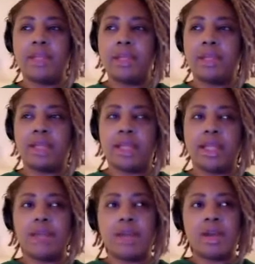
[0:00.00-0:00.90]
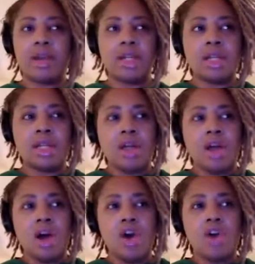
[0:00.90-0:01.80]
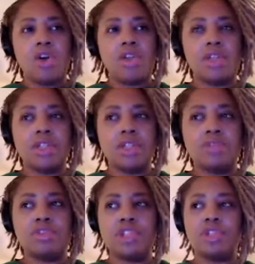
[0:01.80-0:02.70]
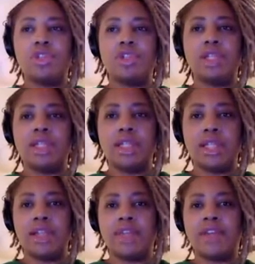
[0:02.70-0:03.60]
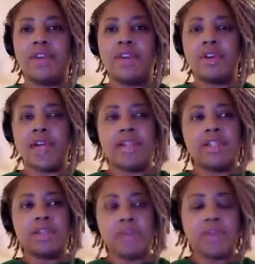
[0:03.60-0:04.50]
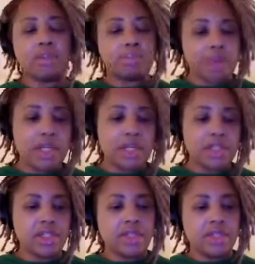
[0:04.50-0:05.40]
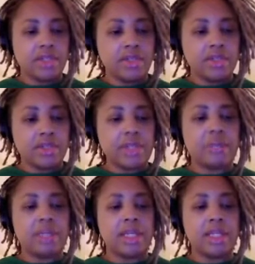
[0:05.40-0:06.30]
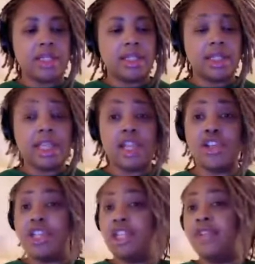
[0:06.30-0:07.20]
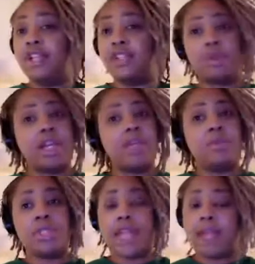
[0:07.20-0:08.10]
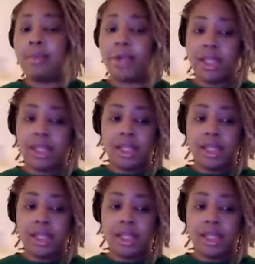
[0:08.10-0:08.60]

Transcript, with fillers: me think about all the little children that have ever gotten spanked or punished for something that they couldn't even explain was happening.